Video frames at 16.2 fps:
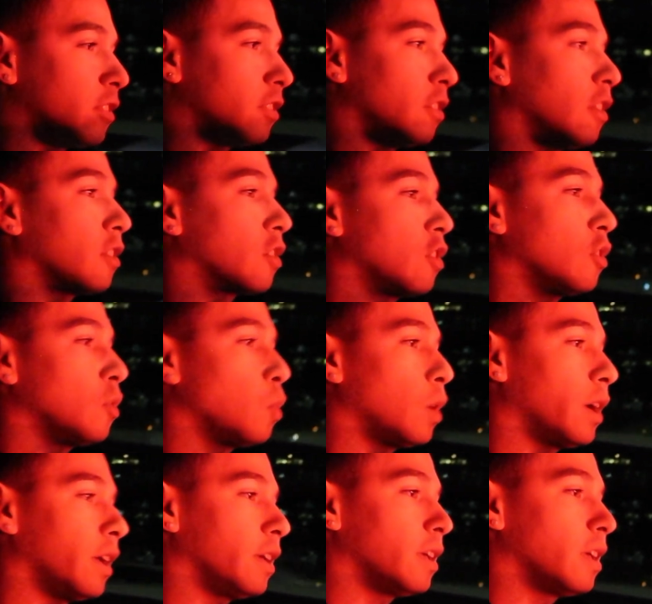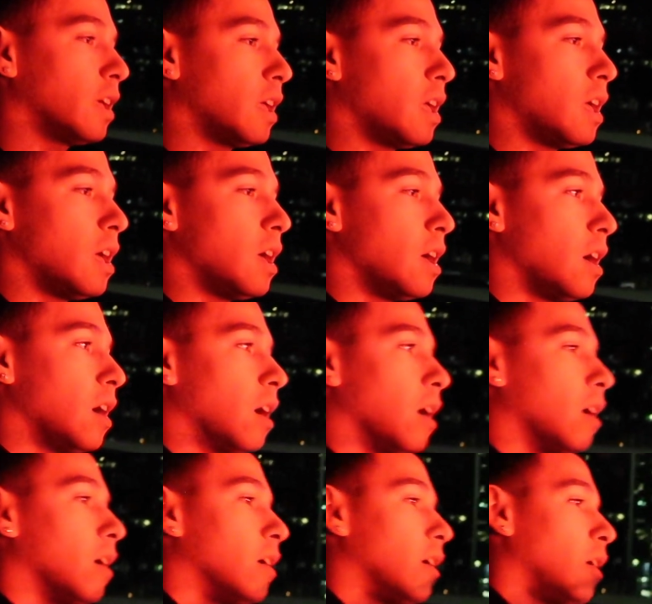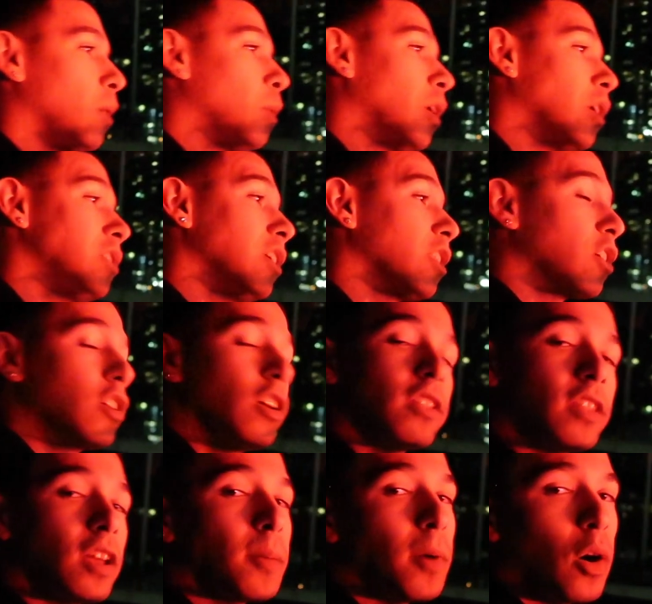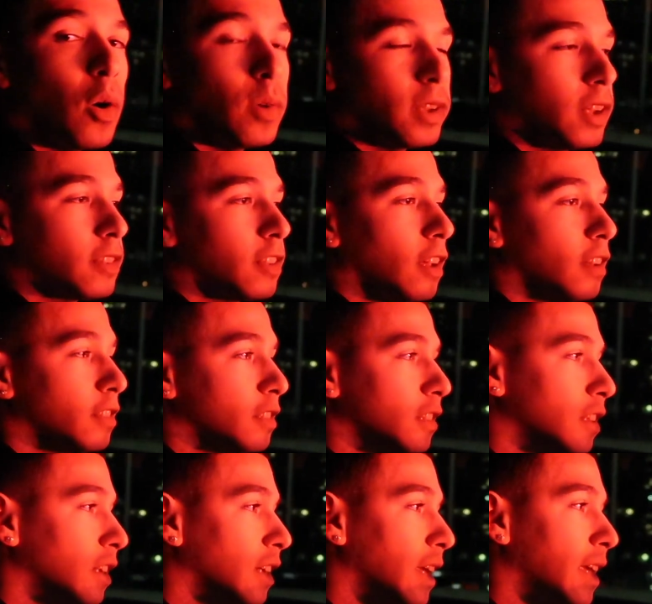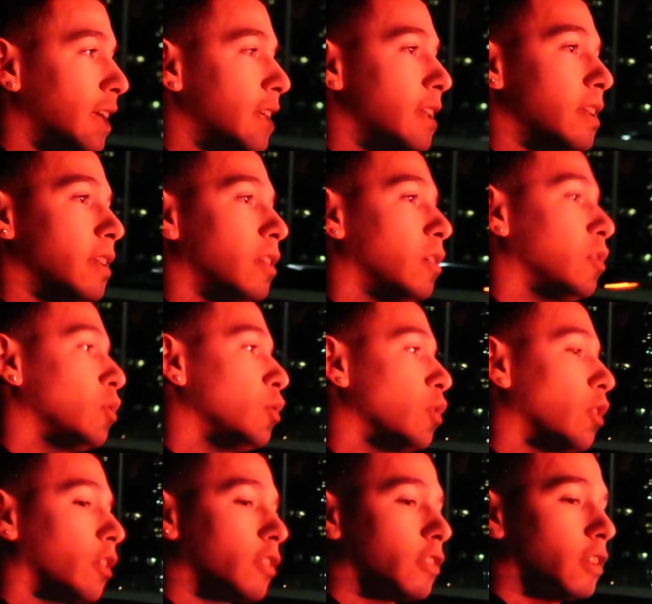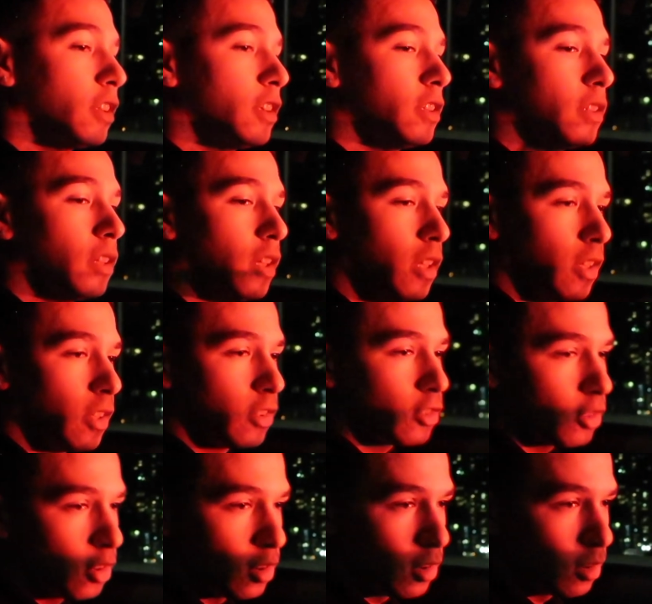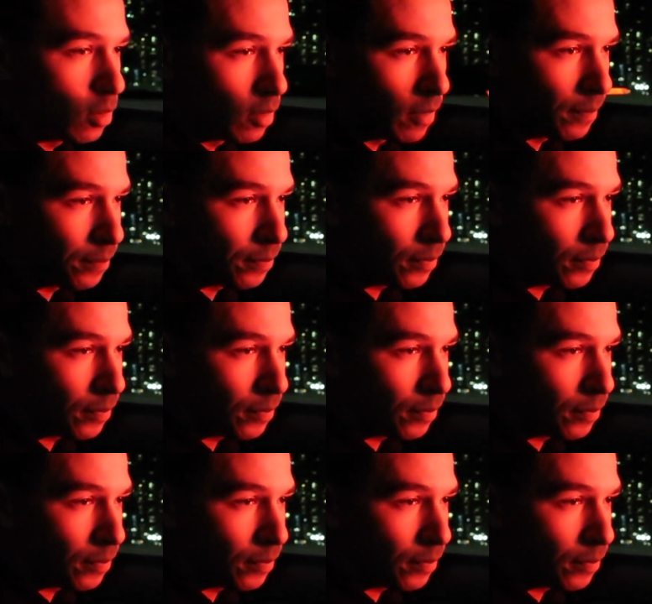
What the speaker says: is another good way. Well, another good thing about owning a Tesla in New York City. So